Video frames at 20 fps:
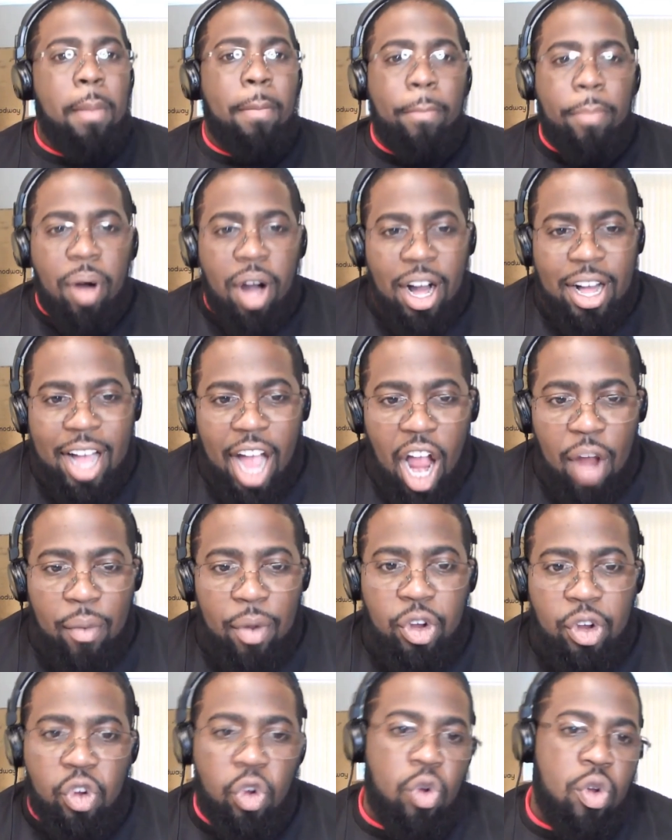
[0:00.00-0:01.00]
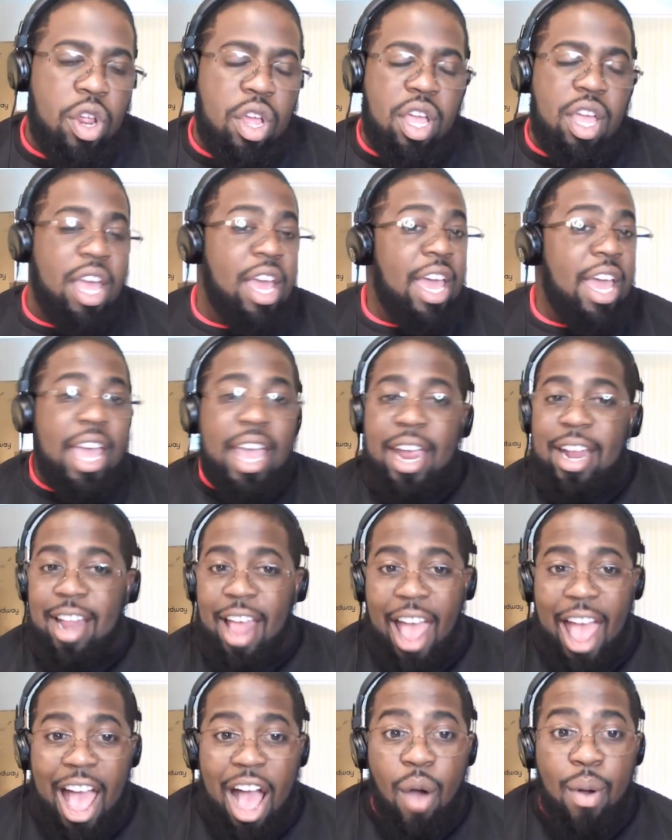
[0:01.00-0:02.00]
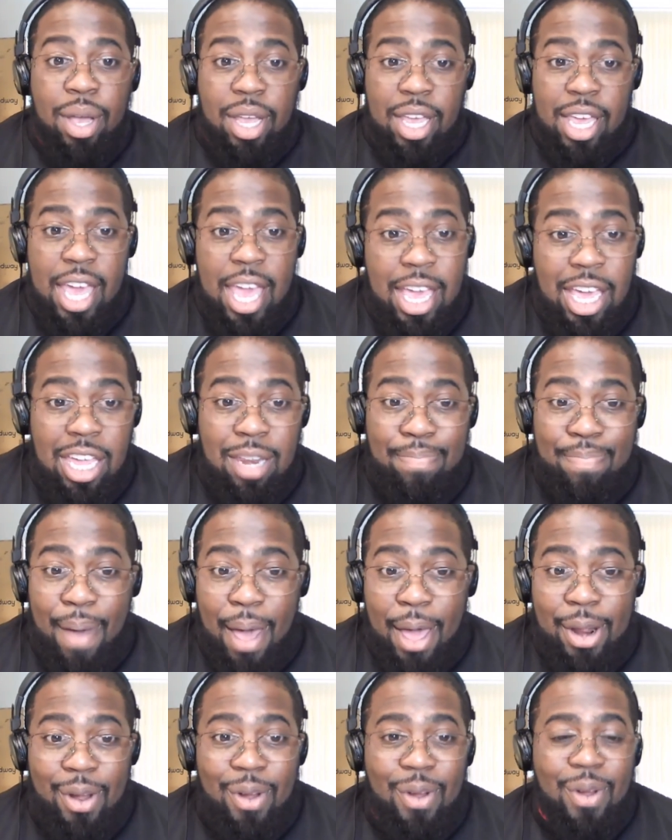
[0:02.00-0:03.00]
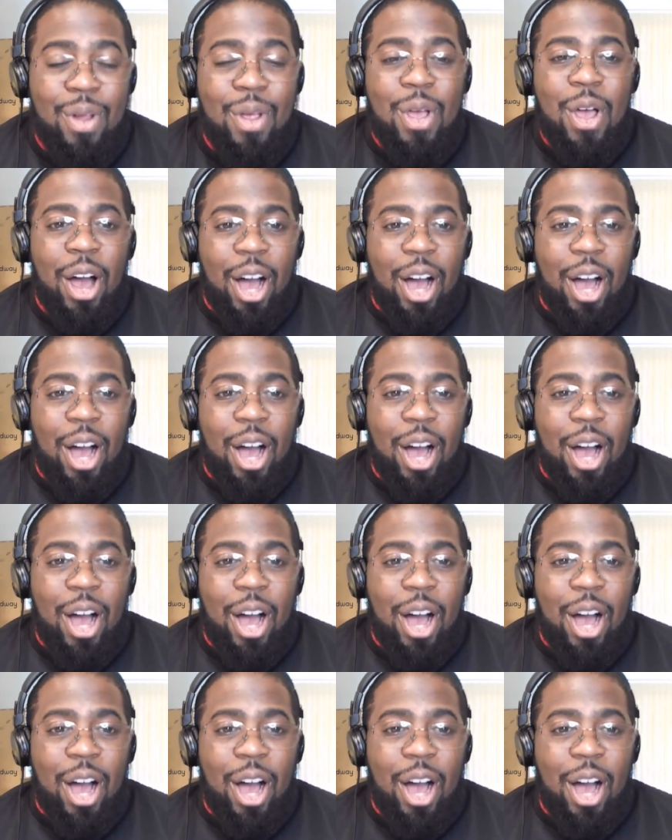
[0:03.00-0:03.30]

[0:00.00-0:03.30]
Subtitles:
Buckeye recruiting and how it can get better